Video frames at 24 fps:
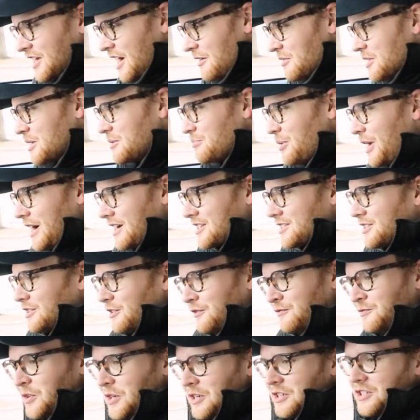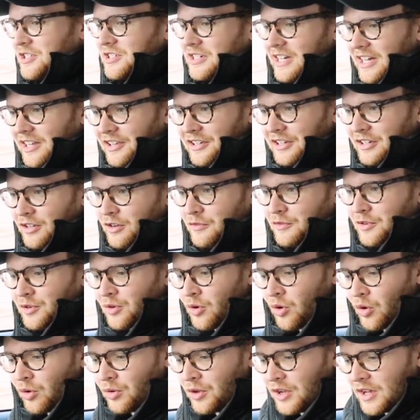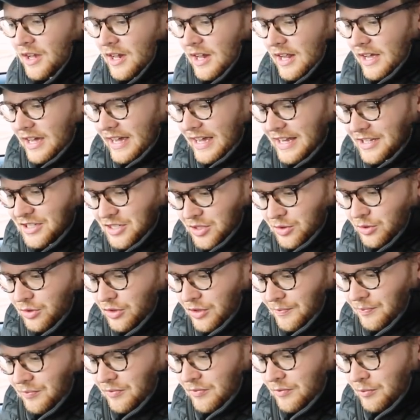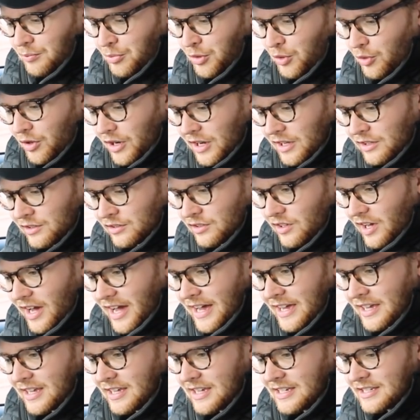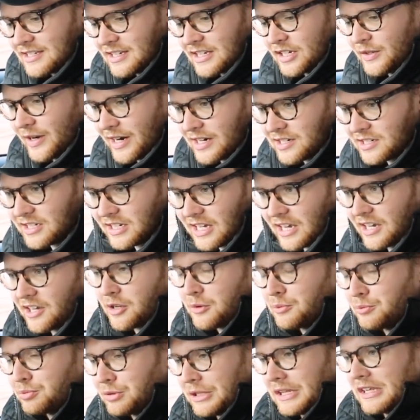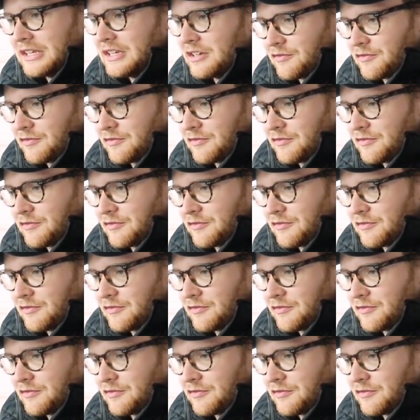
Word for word: coming back to the functionality of it all, it's good. But what I like is that you actually get a completely